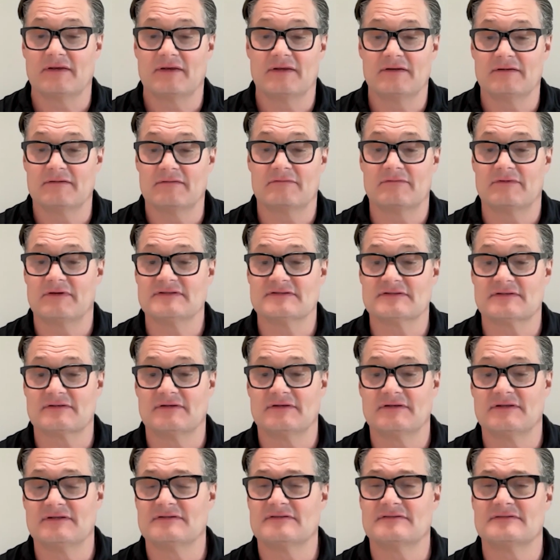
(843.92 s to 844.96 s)
in green
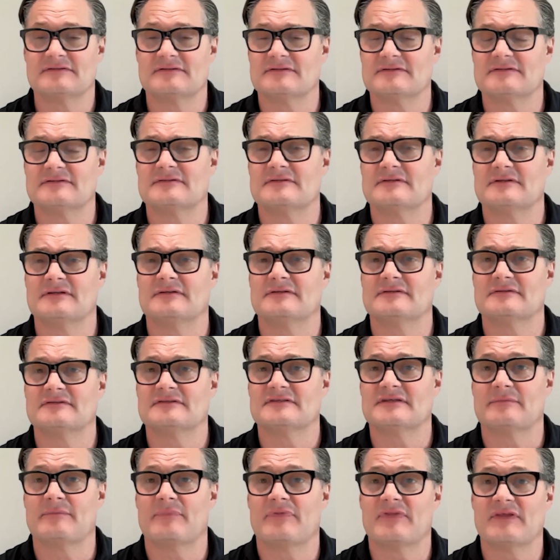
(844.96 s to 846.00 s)
screen. It's just,
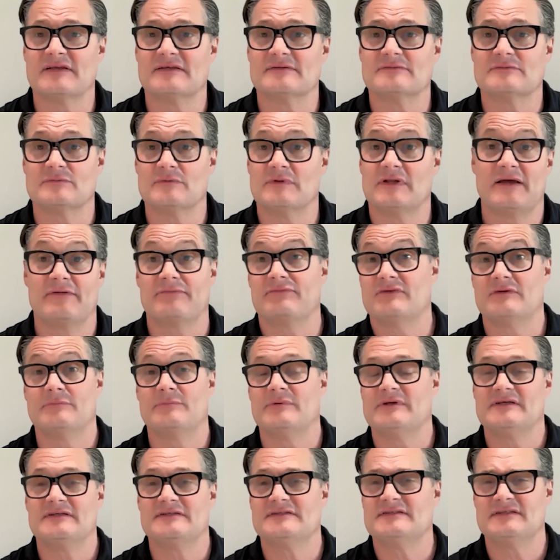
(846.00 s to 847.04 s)
some things will have to
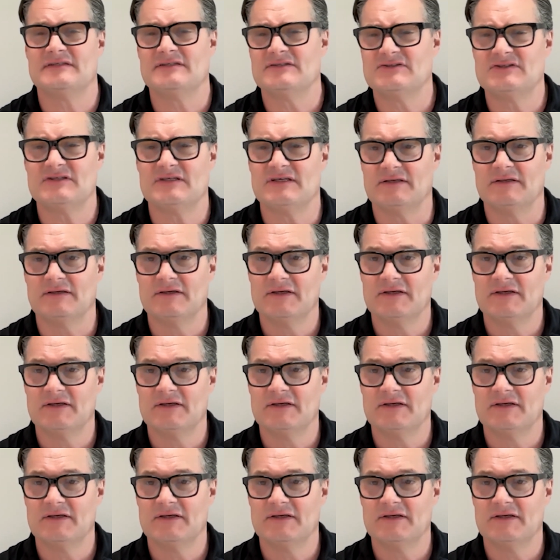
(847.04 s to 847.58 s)
be CG.